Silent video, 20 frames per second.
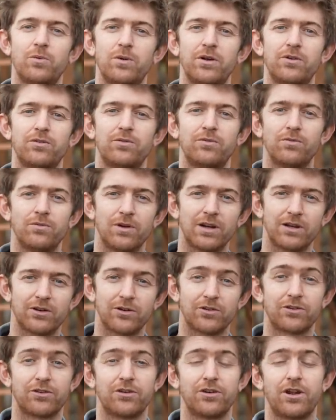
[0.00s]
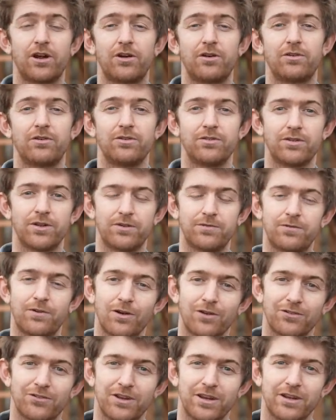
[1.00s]
we really got to know the
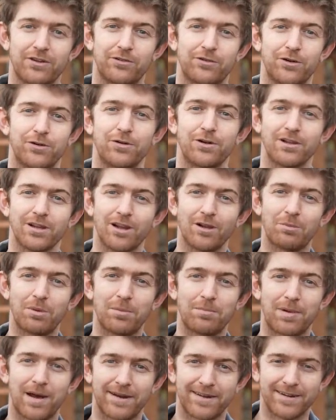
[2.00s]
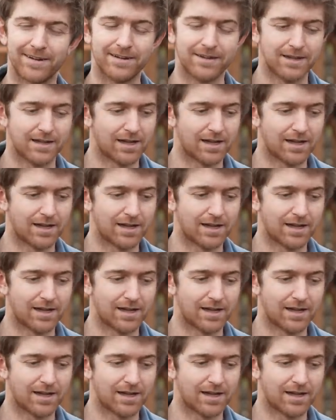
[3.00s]
volunteer crew a little bit better.